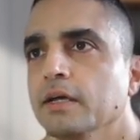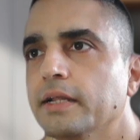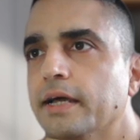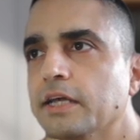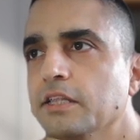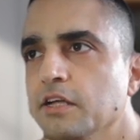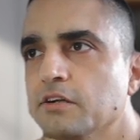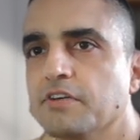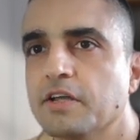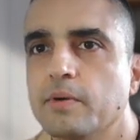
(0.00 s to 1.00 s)
And I can here
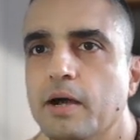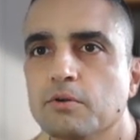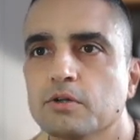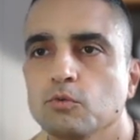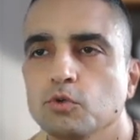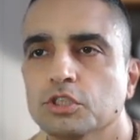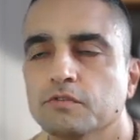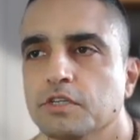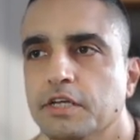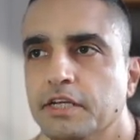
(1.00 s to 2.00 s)
figure out which
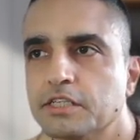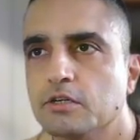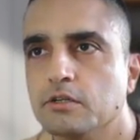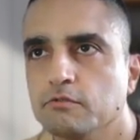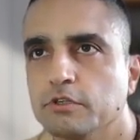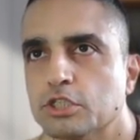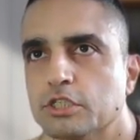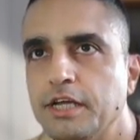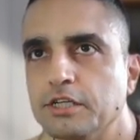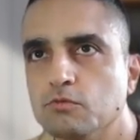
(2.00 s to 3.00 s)
of the tickets are on which
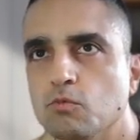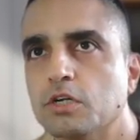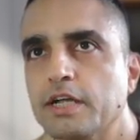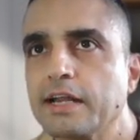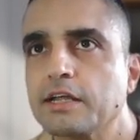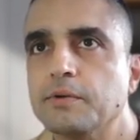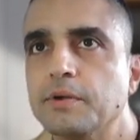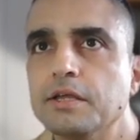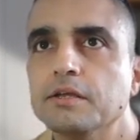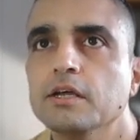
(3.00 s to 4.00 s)
stage and what
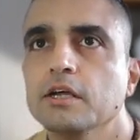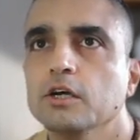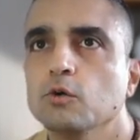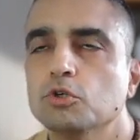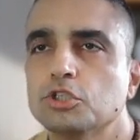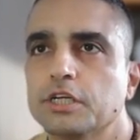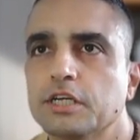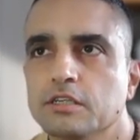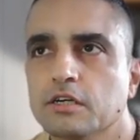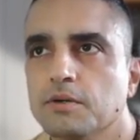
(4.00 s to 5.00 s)
category, which
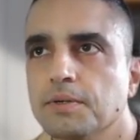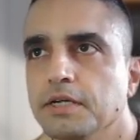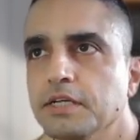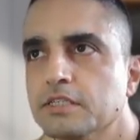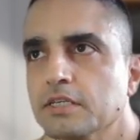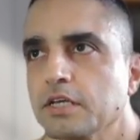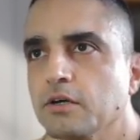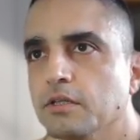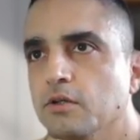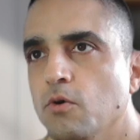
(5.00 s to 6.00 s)
tickets are currently sitting on